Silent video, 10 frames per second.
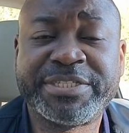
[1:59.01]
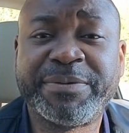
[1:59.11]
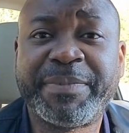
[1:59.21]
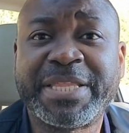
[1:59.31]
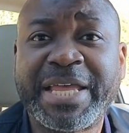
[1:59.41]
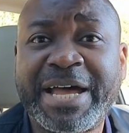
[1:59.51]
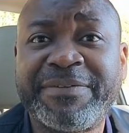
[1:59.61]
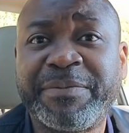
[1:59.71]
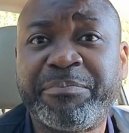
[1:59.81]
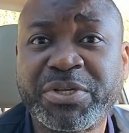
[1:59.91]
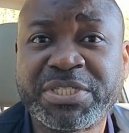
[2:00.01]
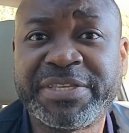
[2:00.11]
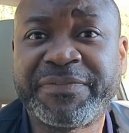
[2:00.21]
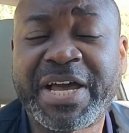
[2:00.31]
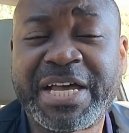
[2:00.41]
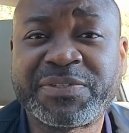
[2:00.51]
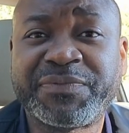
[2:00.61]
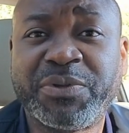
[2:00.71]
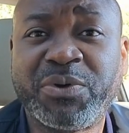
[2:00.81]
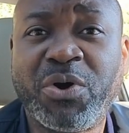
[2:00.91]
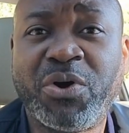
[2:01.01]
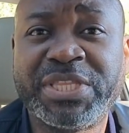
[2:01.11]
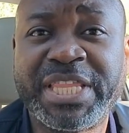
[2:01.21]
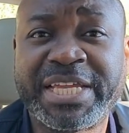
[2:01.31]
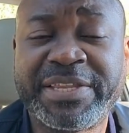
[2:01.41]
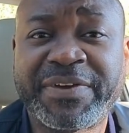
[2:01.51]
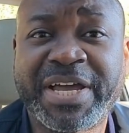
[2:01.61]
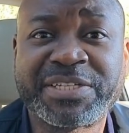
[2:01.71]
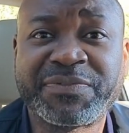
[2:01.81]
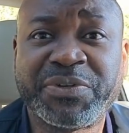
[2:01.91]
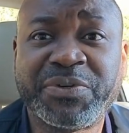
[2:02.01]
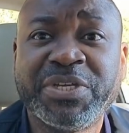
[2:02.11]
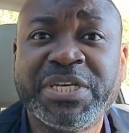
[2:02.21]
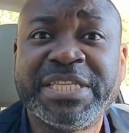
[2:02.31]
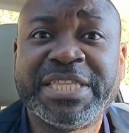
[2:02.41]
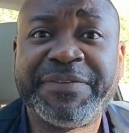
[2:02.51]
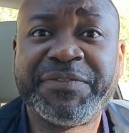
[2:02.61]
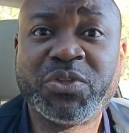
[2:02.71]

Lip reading: you might have a positive cash flow or negative cash flow. Now, if you don't